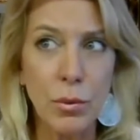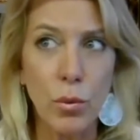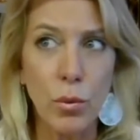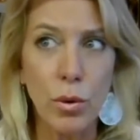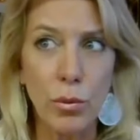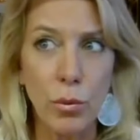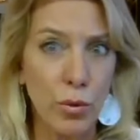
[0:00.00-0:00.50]

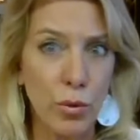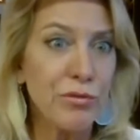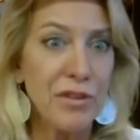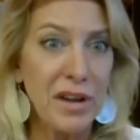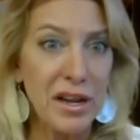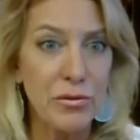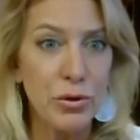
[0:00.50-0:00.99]
were
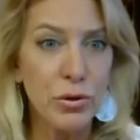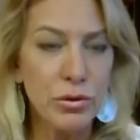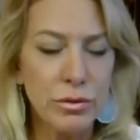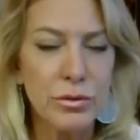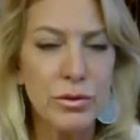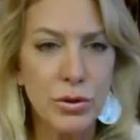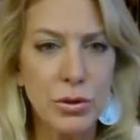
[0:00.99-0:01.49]
favored
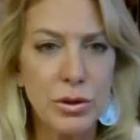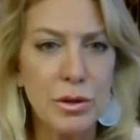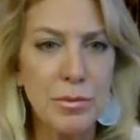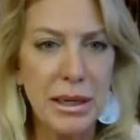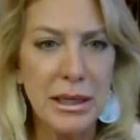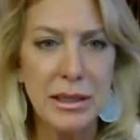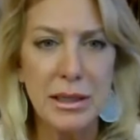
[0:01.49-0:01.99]
during the
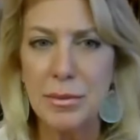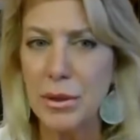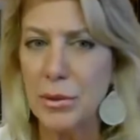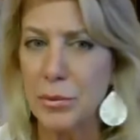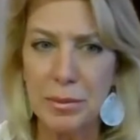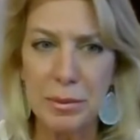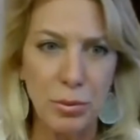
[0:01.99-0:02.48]

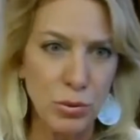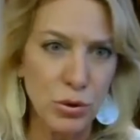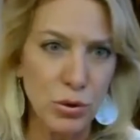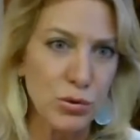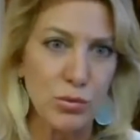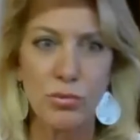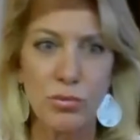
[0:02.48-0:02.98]
pandemic when people would
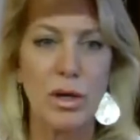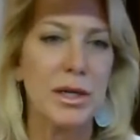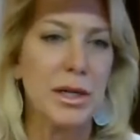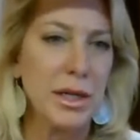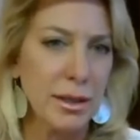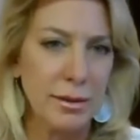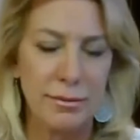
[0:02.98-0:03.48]
just run
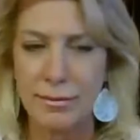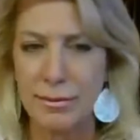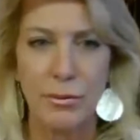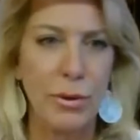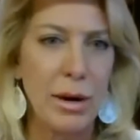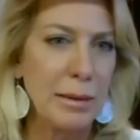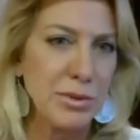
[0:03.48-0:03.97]
in,
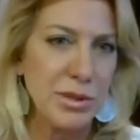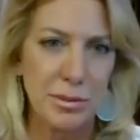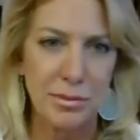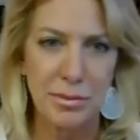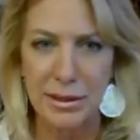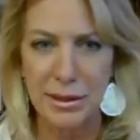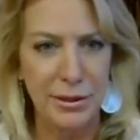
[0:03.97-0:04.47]
grab
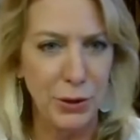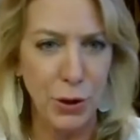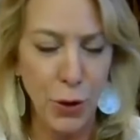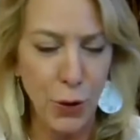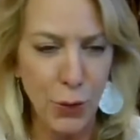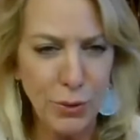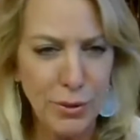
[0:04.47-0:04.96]
something and
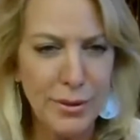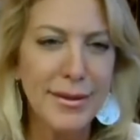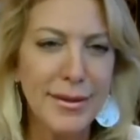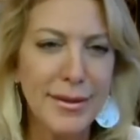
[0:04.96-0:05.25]
go,